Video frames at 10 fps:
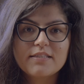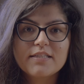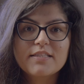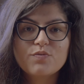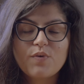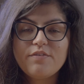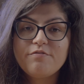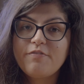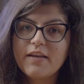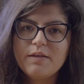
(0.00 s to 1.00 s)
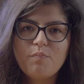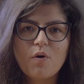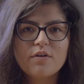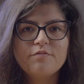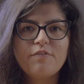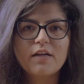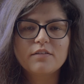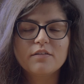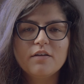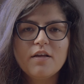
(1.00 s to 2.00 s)
this is one very important
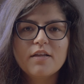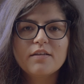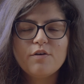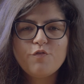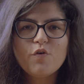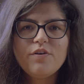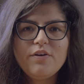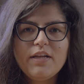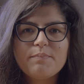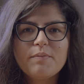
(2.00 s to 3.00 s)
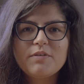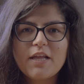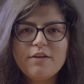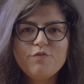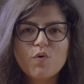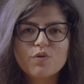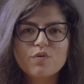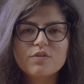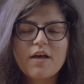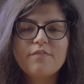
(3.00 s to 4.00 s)
factor. Now 400 mm
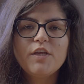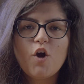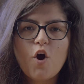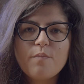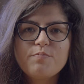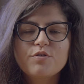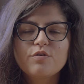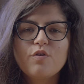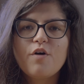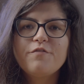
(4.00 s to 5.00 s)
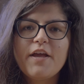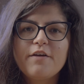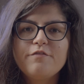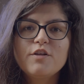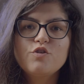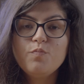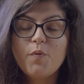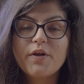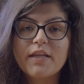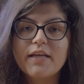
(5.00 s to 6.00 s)
telephotos have the option of
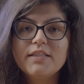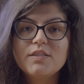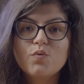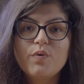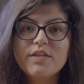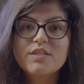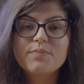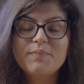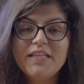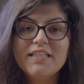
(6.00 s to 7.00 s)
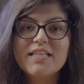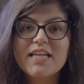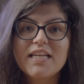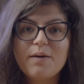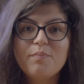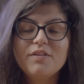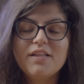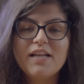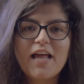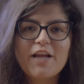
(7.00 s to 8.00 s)
f2.8, which means double
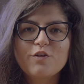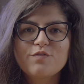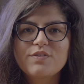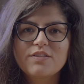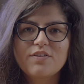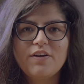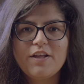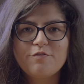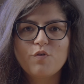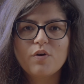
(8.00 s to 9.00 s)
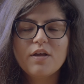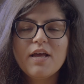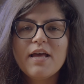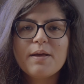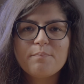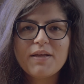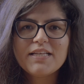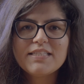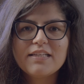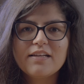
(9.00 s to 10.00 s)
the light of 600 f4.
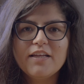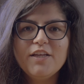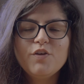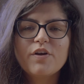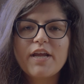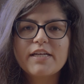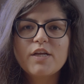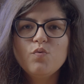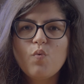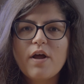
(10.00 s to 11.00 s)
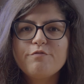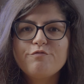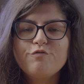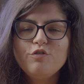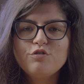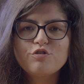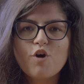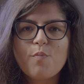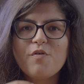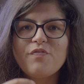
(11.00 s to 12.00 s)
Basically, you're getting one full
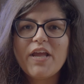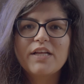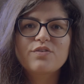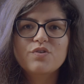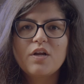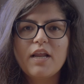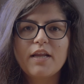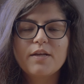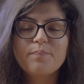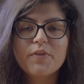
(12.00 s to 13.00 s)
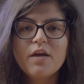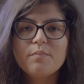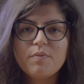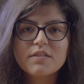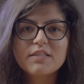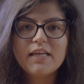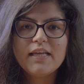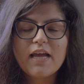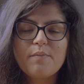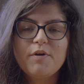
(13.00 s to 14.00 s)
stop of extra light.
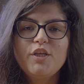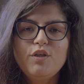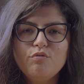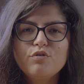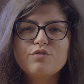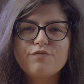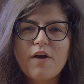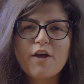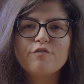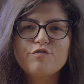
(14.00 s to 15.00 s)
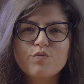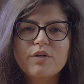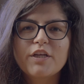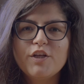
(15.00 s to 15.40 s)
Personally, I'm a huge fan of shooting